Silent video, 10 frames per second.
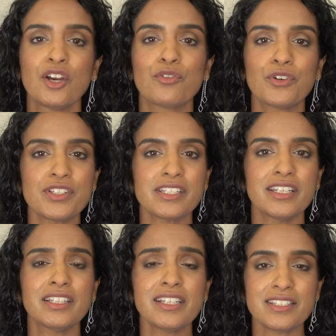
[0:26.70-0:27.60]
First,
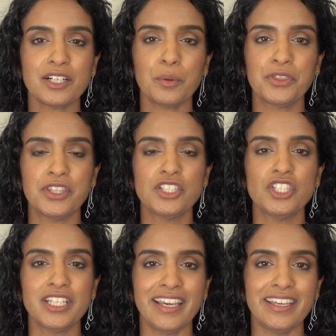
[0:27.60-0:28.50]
let's start with the
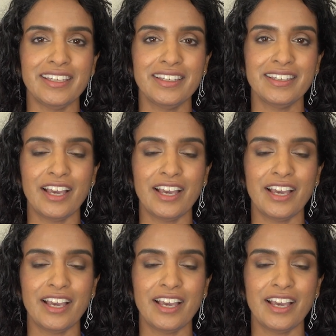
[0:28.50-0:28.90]
GKE